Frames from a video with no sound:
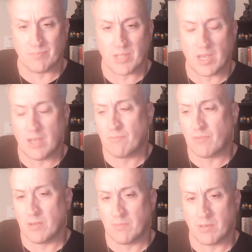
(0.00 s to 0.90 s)
time
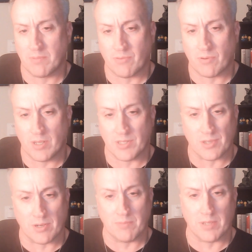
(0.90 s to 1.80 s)
frame there before I
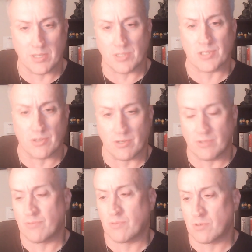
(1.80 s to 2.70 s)
started to be
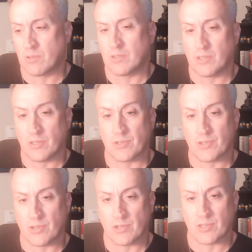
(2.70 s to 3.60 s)
considered for another
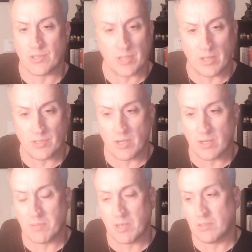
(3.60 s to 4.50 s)
church that I'll
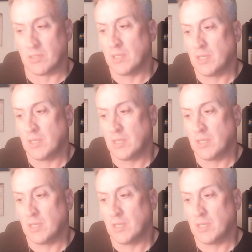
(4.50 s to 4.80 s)
talk about